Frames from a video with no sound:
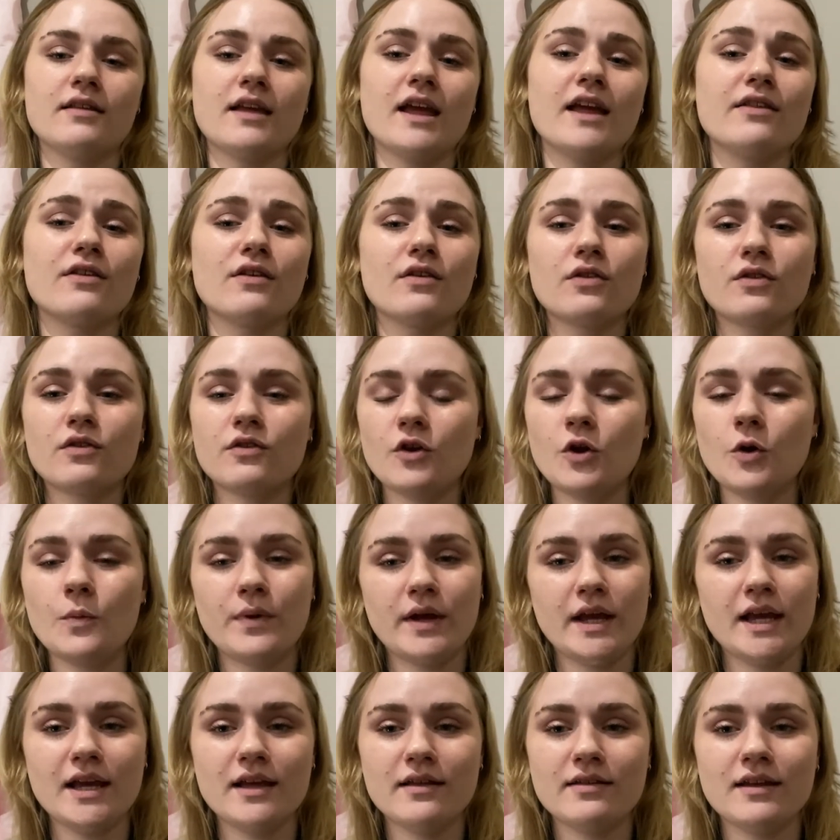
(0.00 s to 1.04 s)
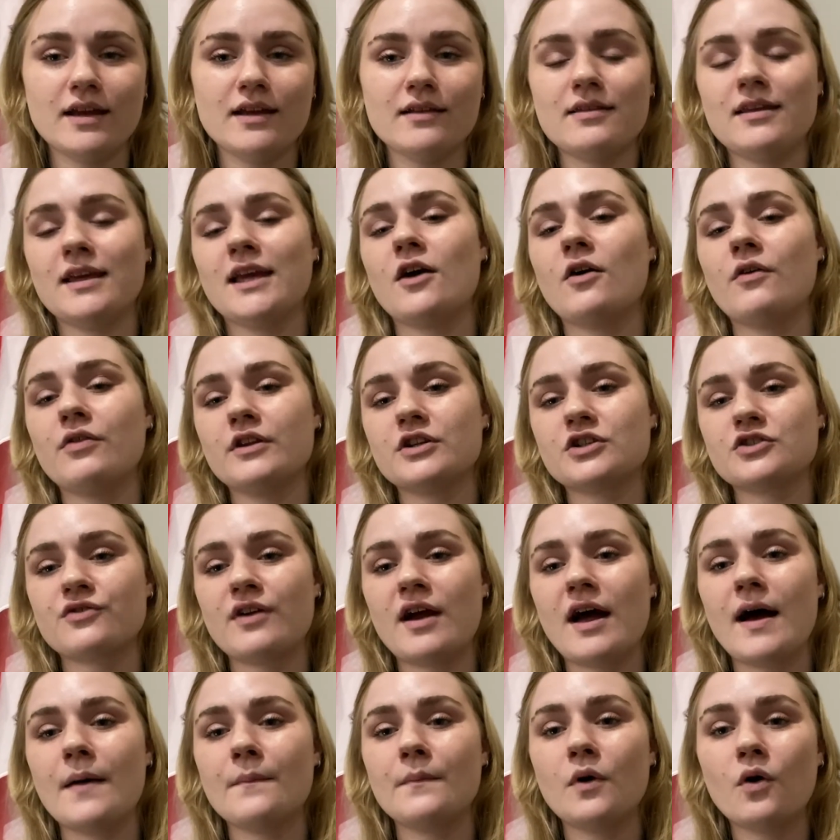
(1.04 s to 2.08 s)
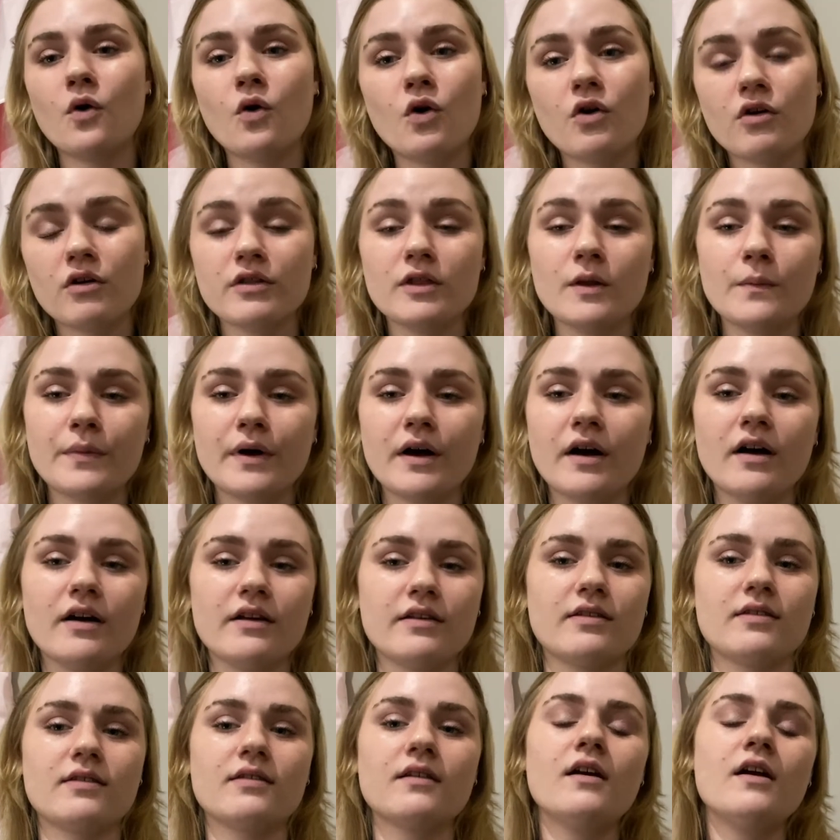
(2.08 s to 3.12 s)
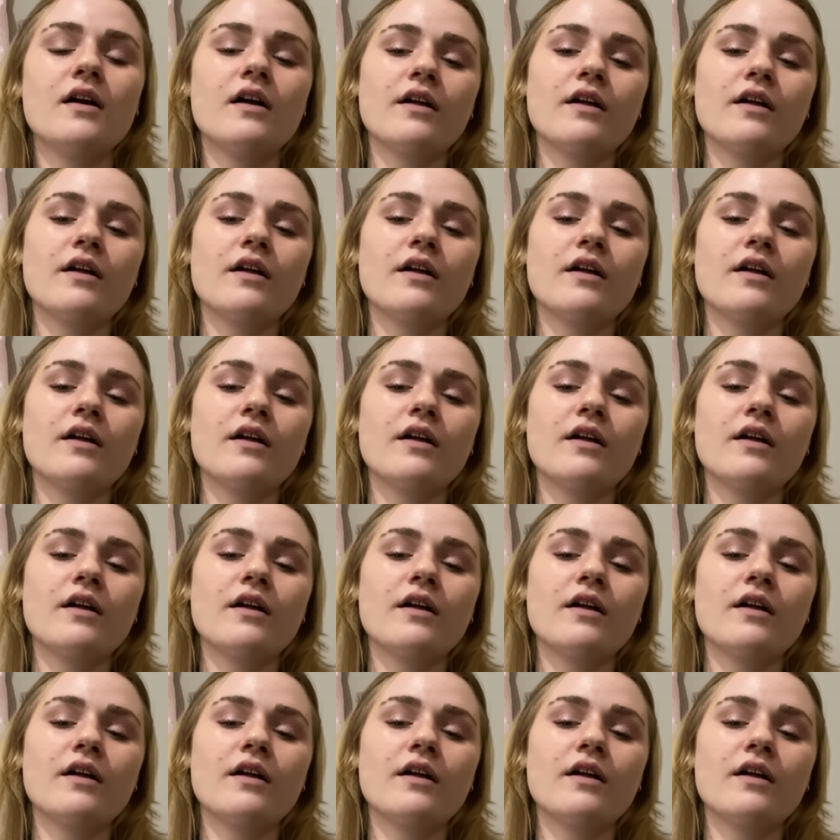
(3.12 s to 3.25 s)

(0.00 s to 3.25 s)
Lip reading: it's super easy to get on the tram or on the bus.